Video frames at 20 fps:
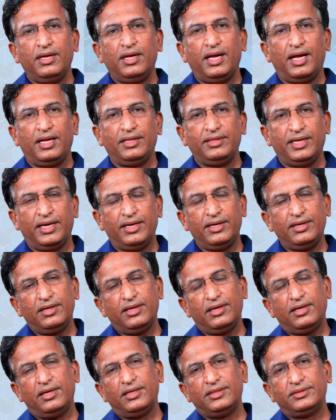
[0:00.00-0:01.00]
And then
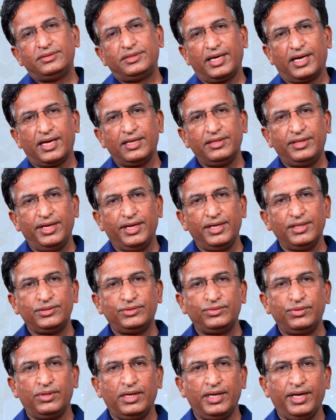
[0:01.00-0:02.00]
uh, second thing is
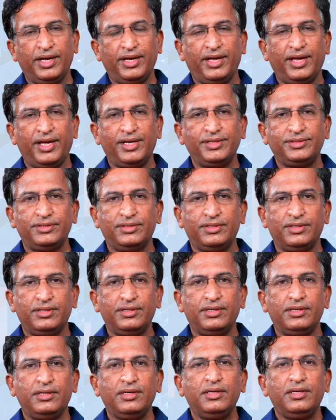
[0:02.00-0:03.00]
to engage in a